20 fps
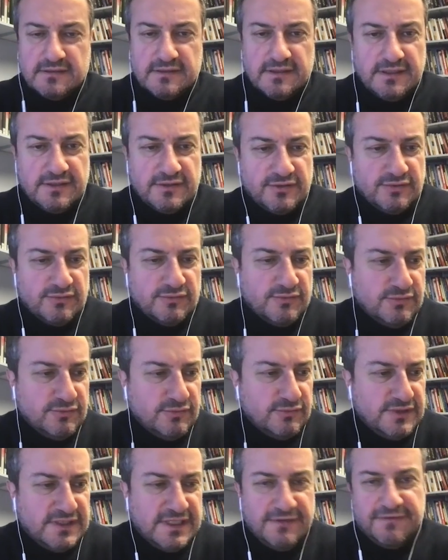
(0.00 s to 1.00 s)

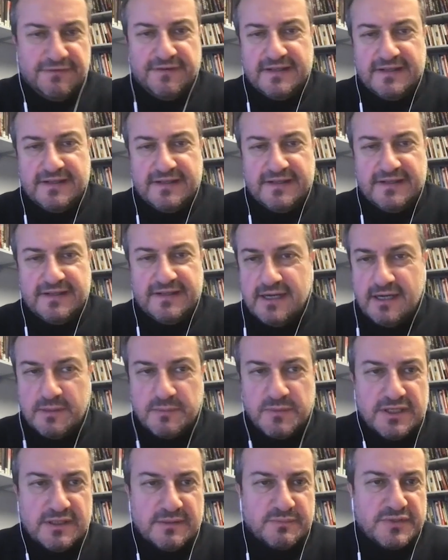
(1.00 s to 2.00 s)
into defending the
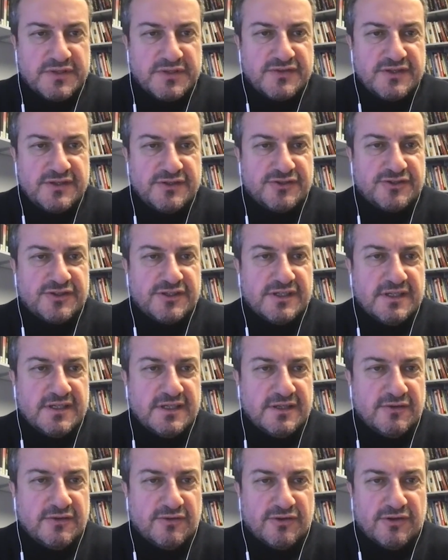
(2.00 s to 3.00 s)
Armenian
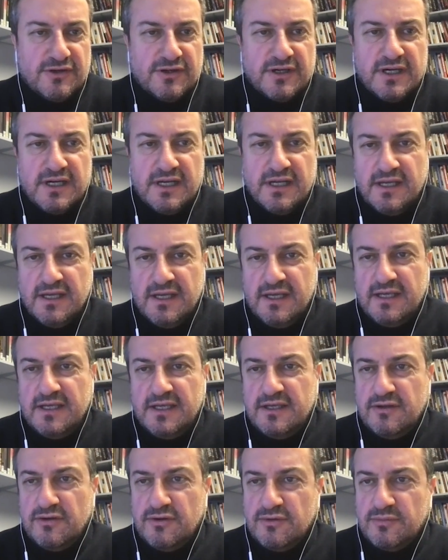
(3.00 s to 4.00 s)
position or,
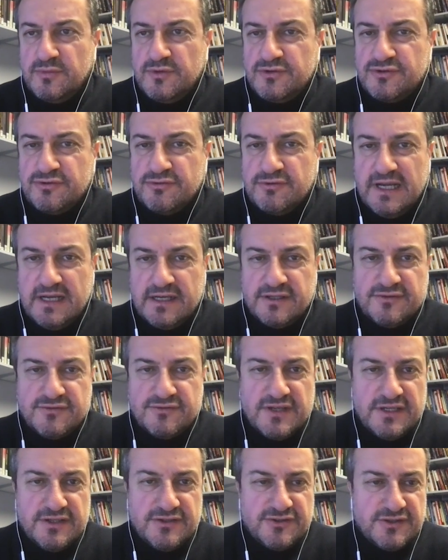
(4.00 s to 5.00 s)
you know, mutual
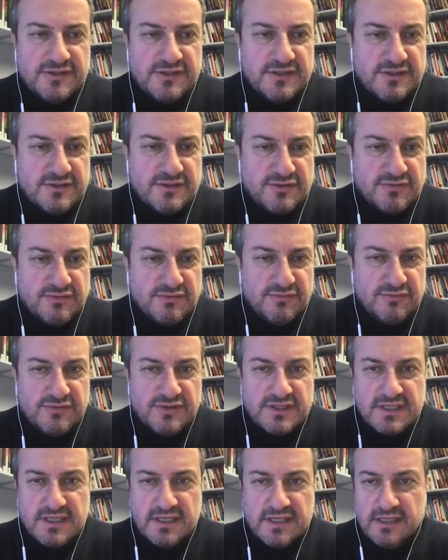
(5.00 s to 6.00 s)
accusations, who
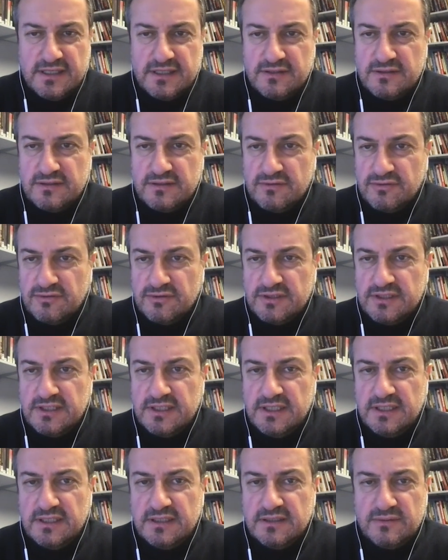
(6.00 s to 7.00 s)
said or
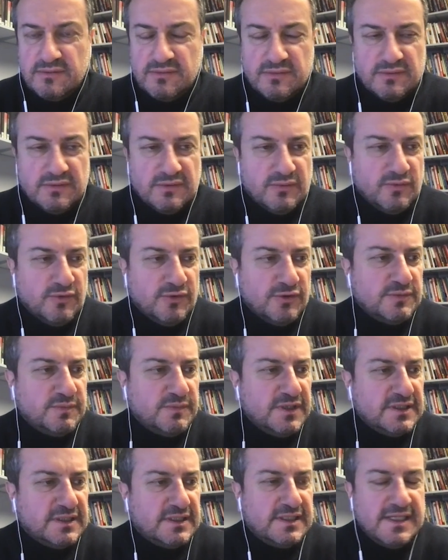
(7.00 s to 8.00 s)
did what.
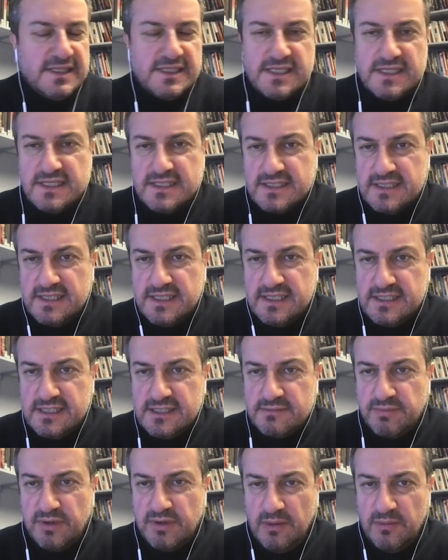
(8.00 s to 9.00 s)
But this is
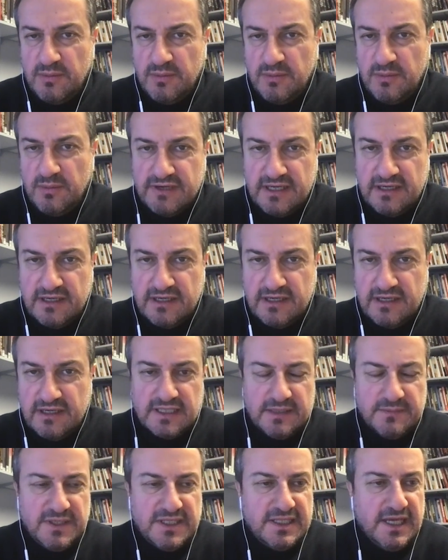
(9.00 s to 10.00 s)
probably relevant.
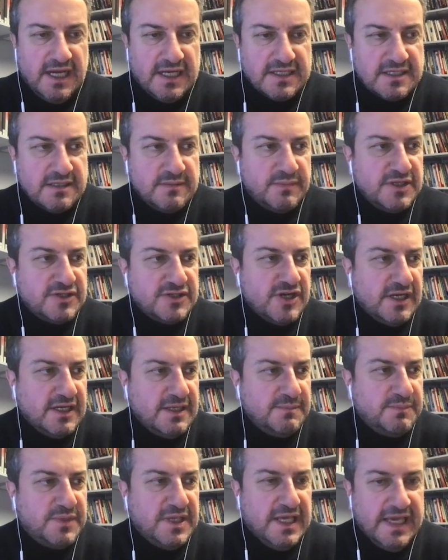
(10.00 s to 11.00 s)
I mean, the Azerbaijani
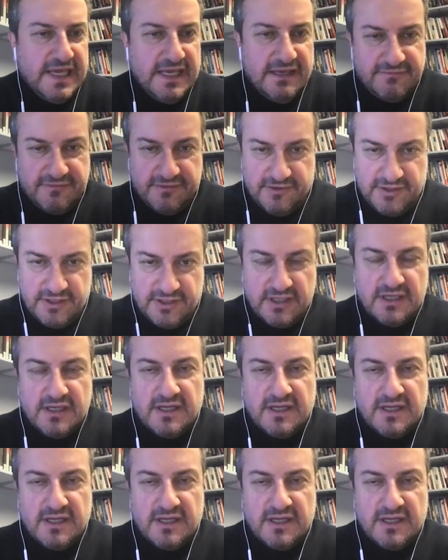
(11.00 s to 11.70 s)
behavior